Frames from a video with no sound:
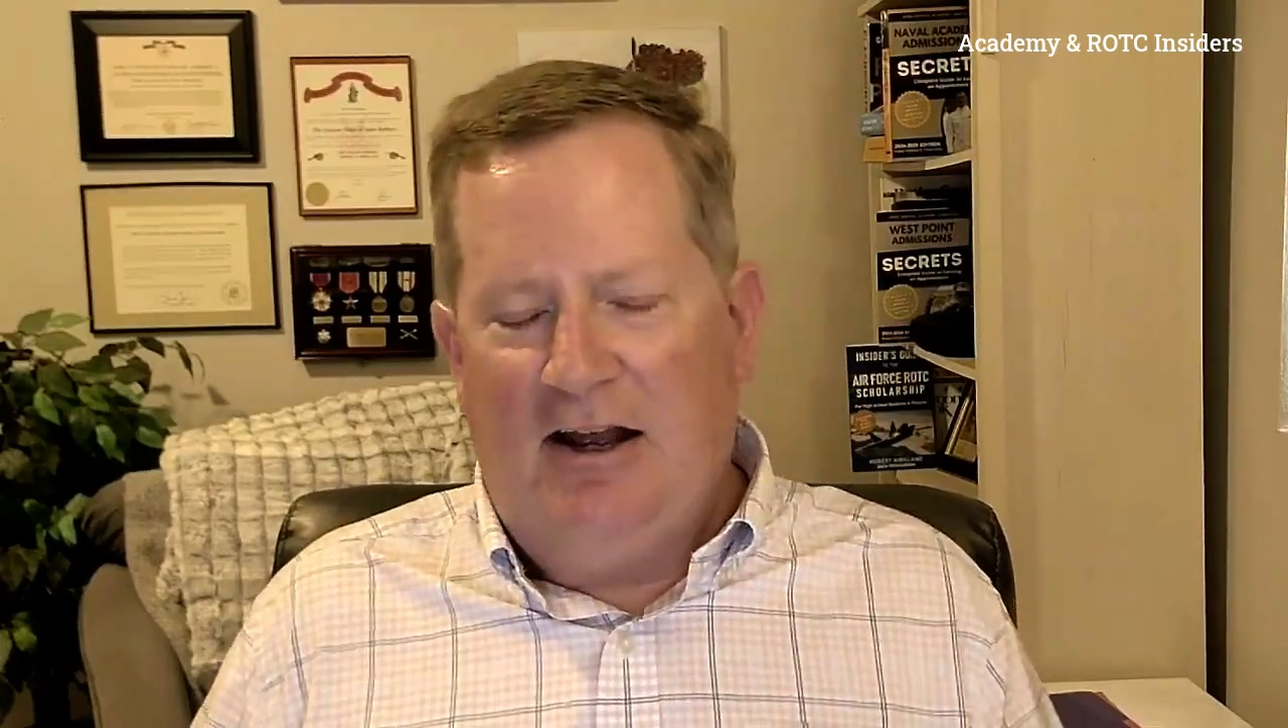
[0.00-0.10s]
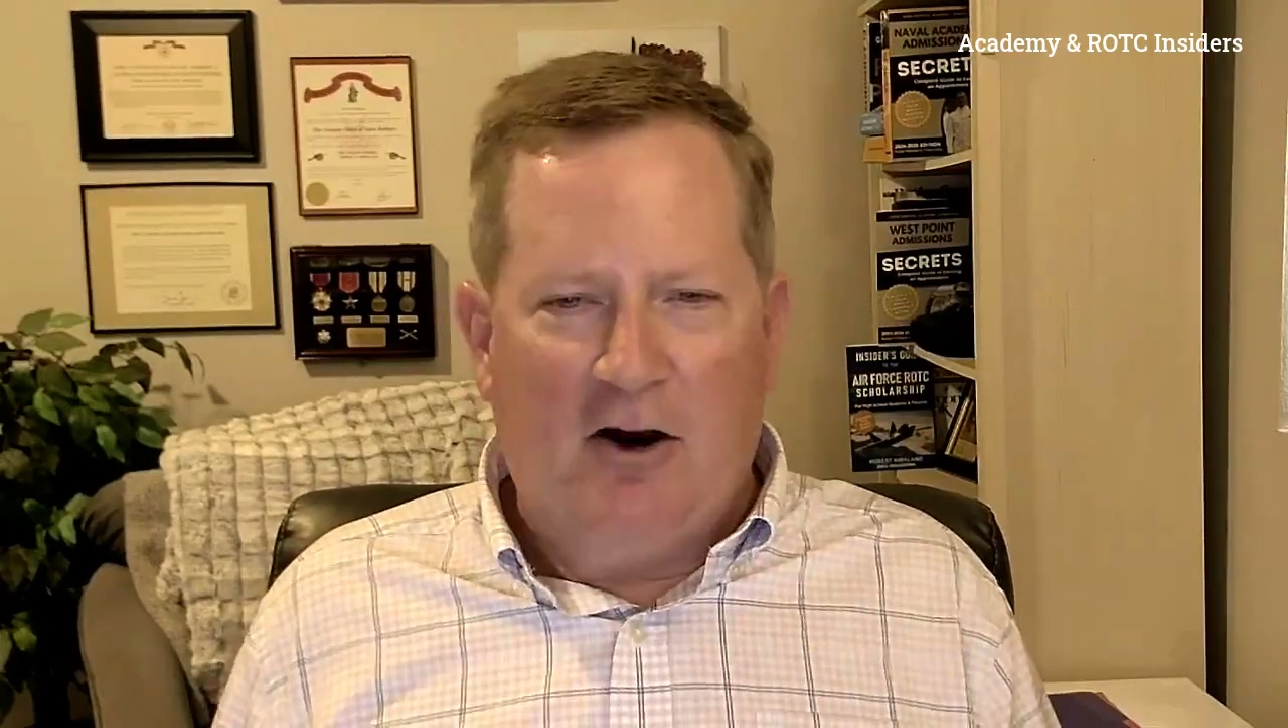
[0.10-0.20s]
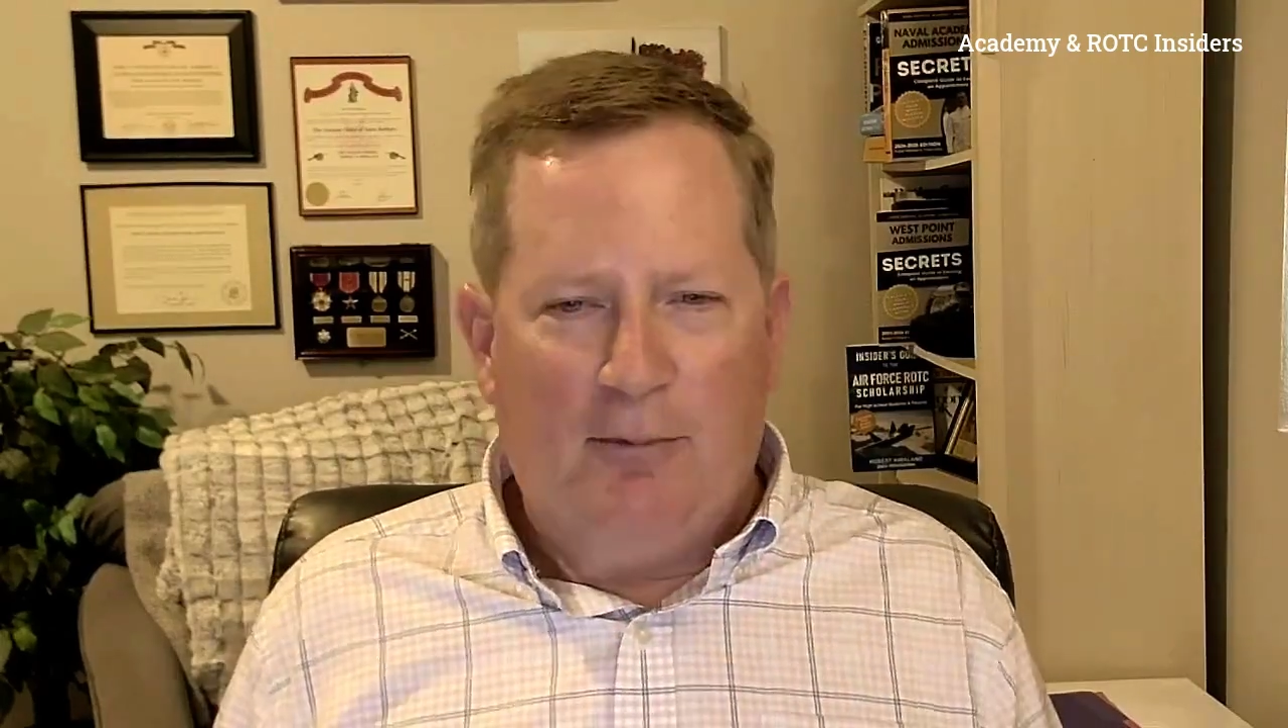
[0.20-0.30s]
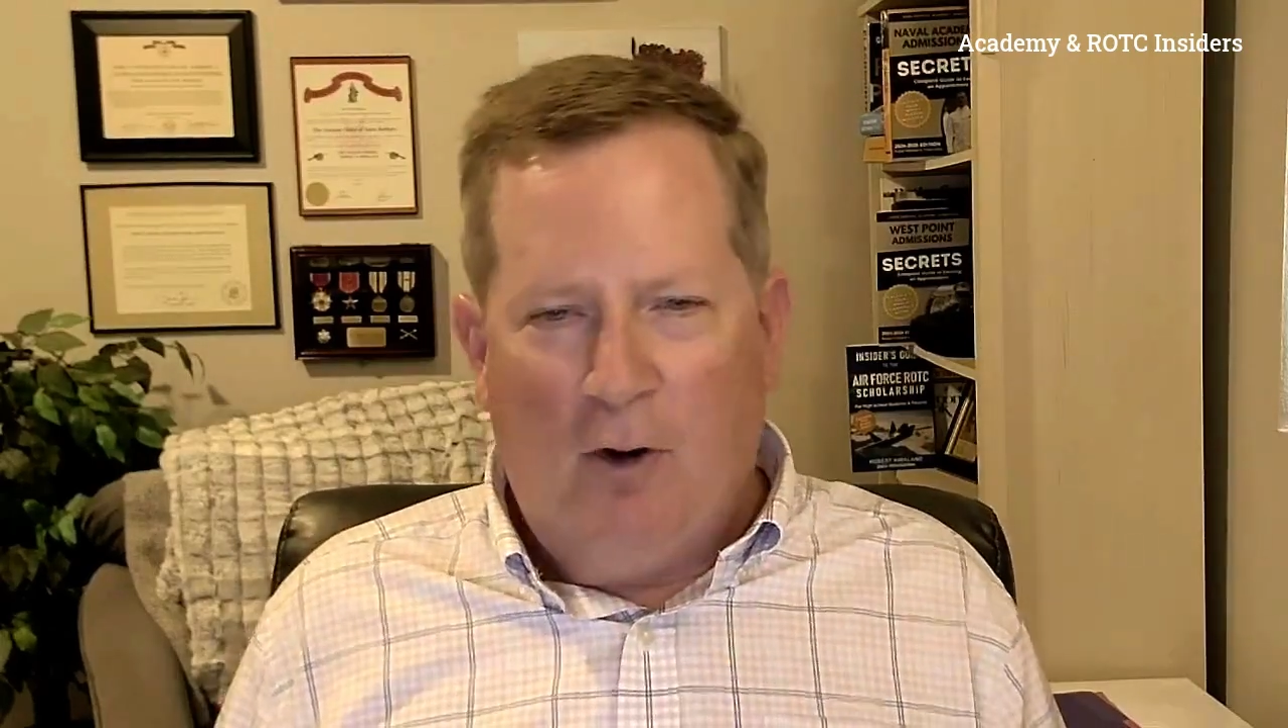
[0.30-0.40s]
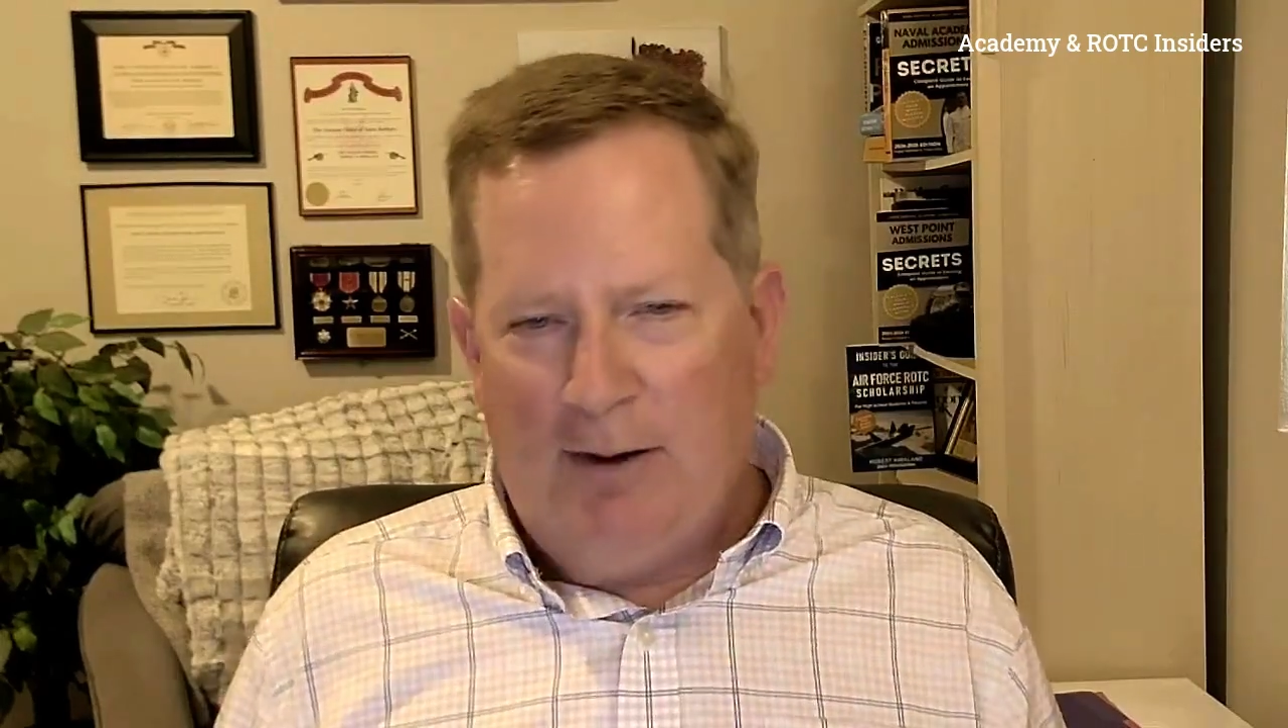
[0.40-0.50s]

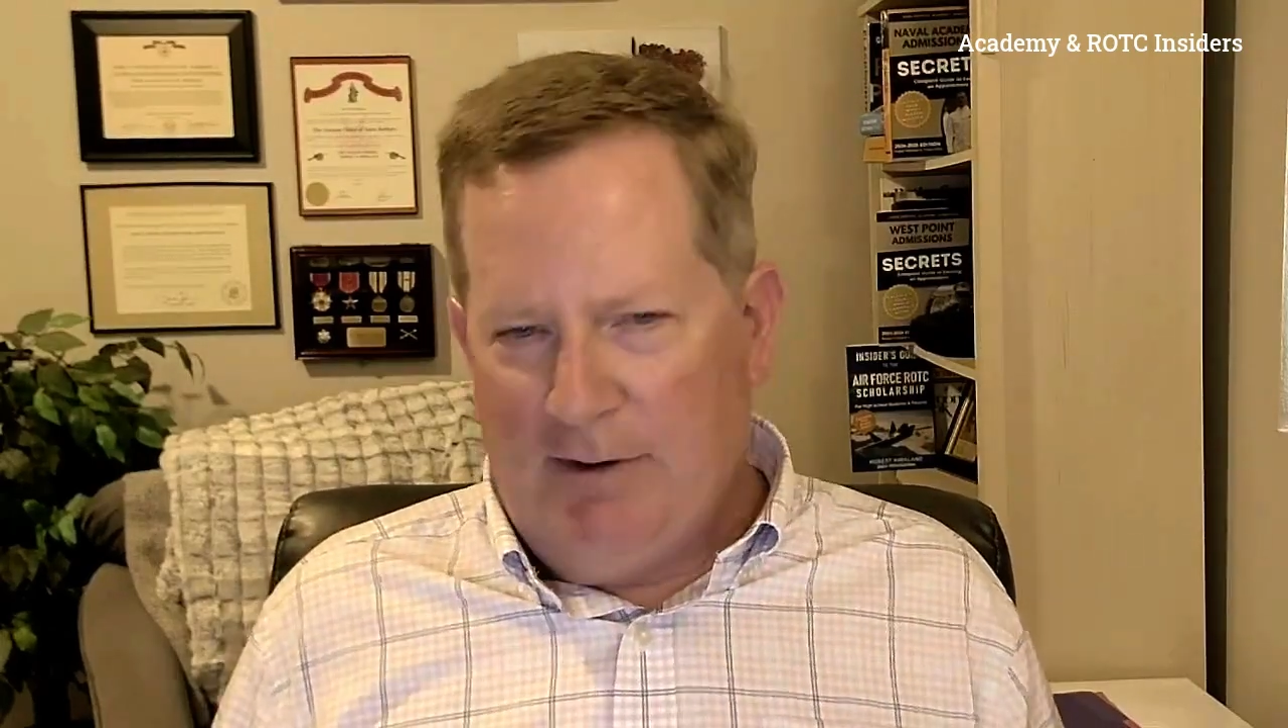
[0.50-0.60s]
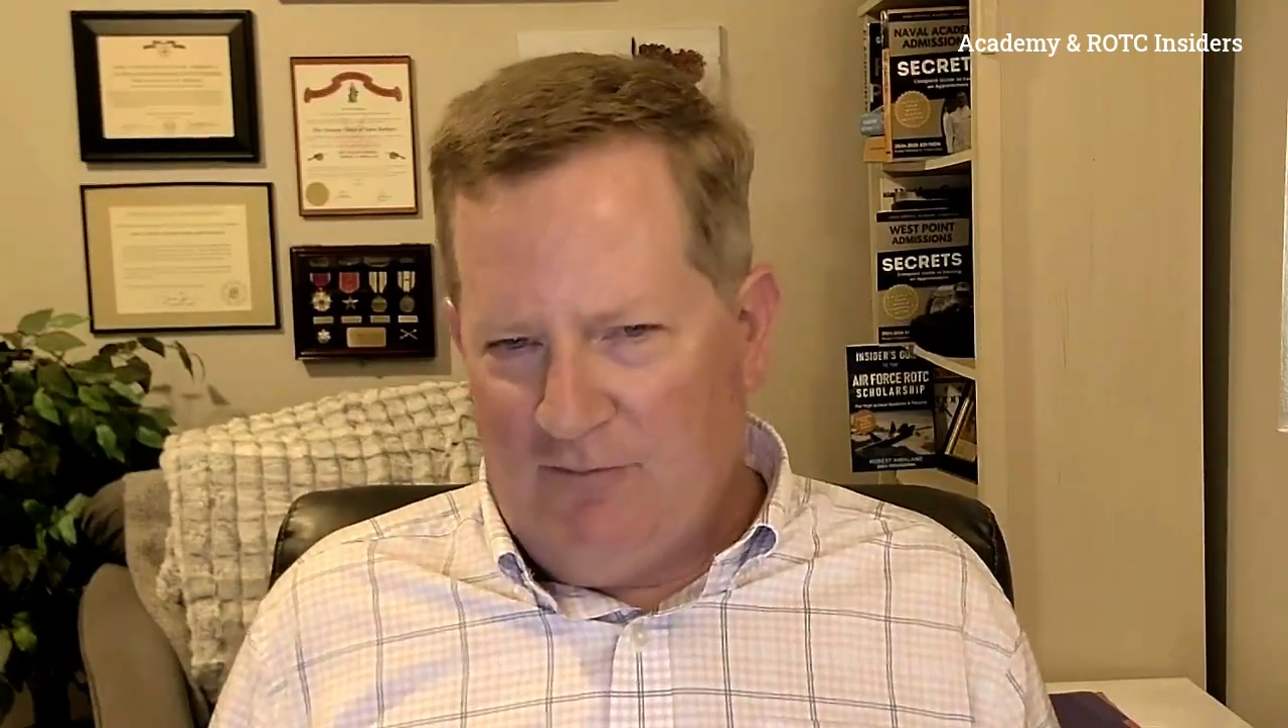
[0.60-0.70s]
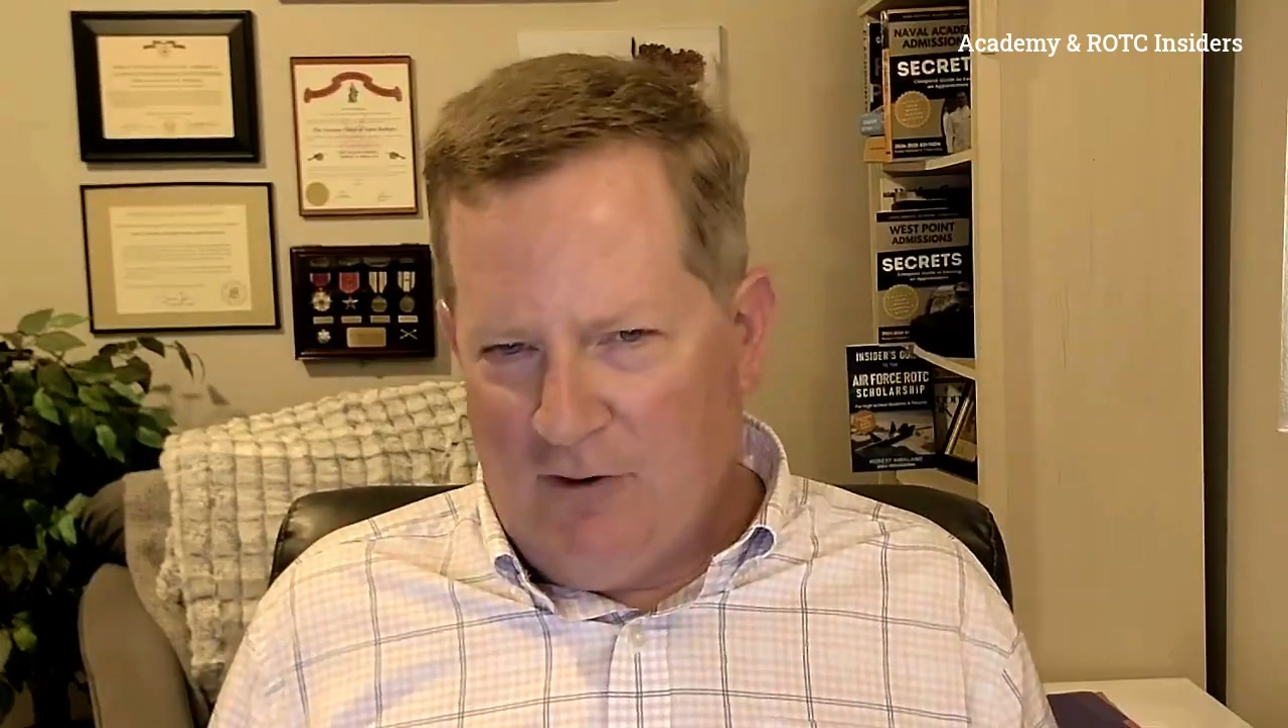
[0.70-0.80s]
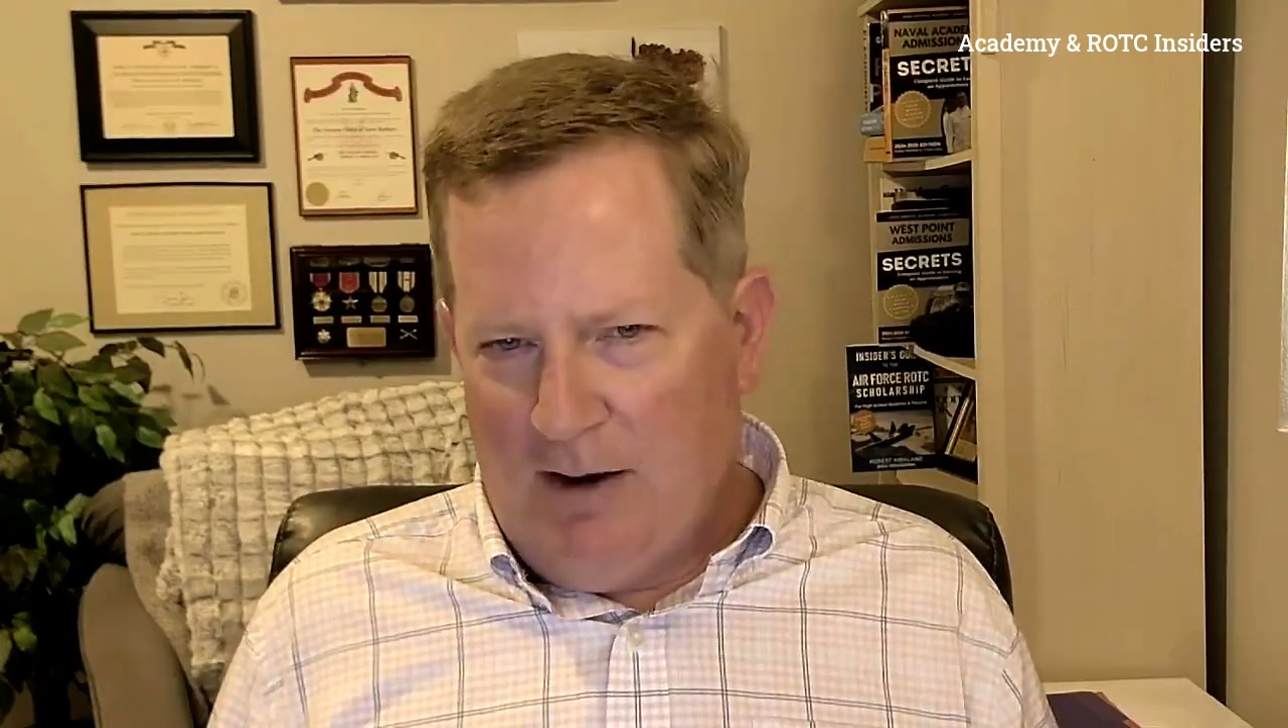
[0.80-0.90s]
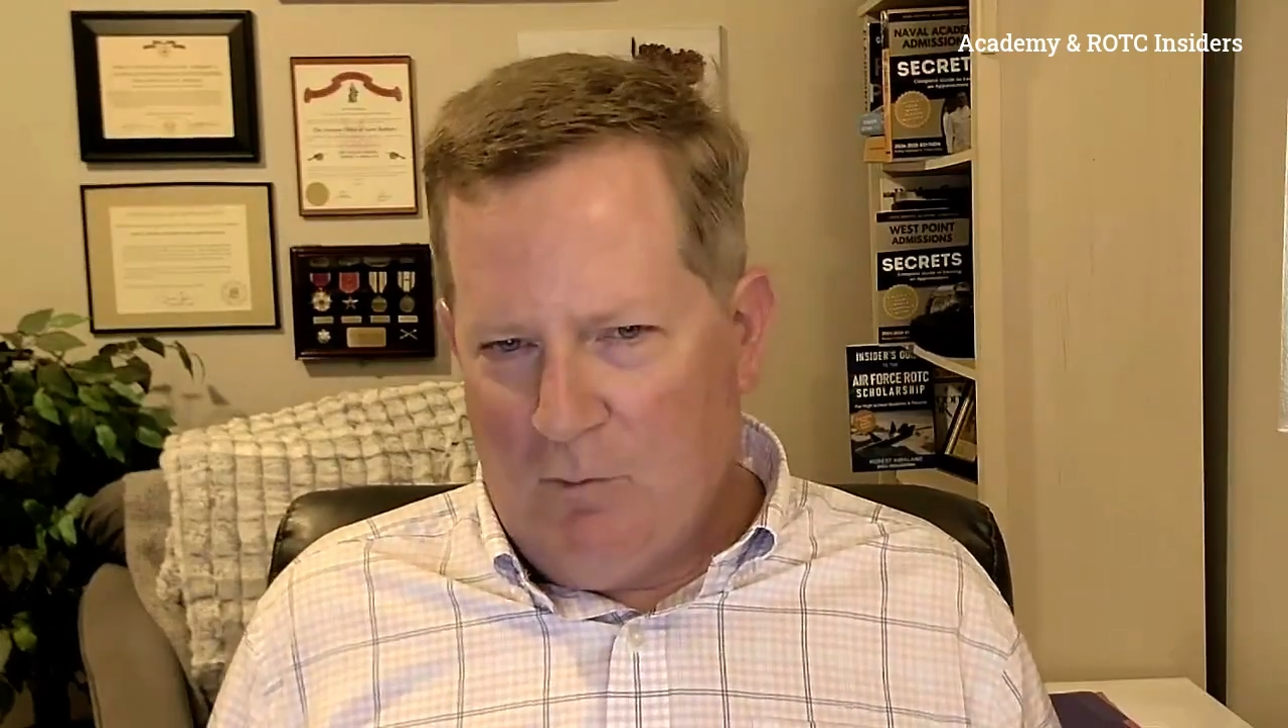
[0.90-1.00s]
their
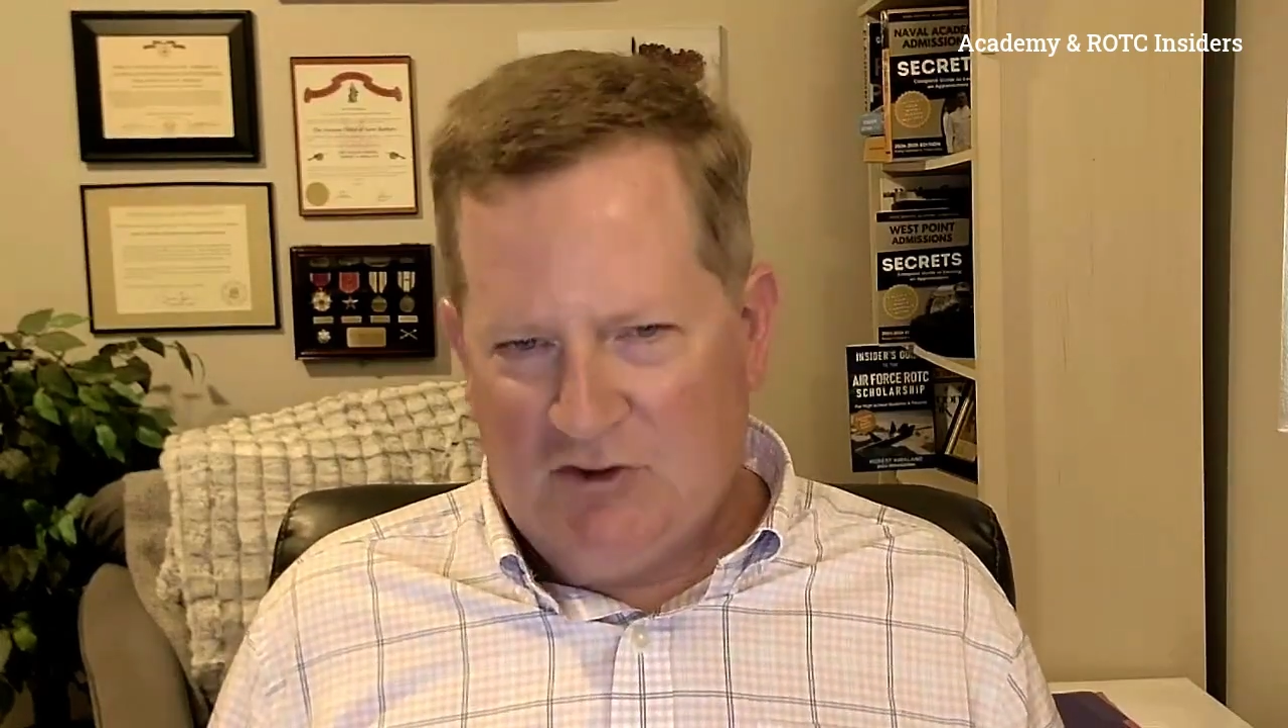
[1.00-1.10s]
appointment from.